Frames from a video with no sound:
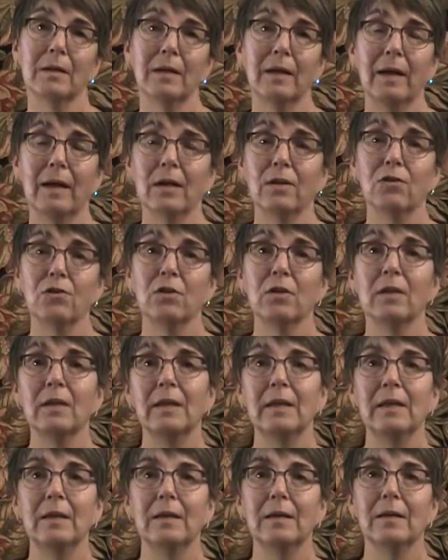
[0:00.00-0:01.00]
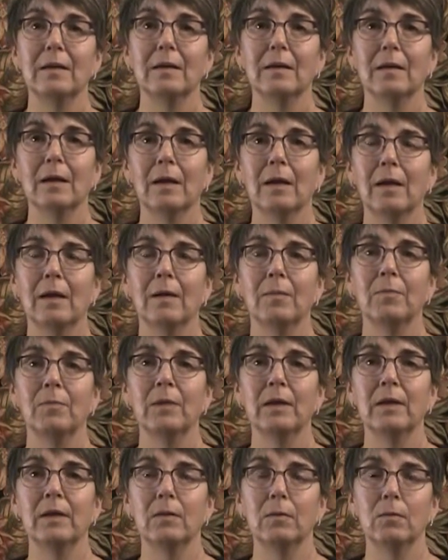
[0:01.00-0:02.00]
actually,
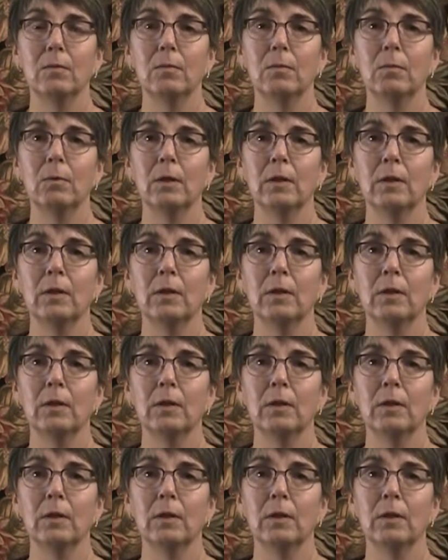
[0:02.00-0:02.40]
that we'll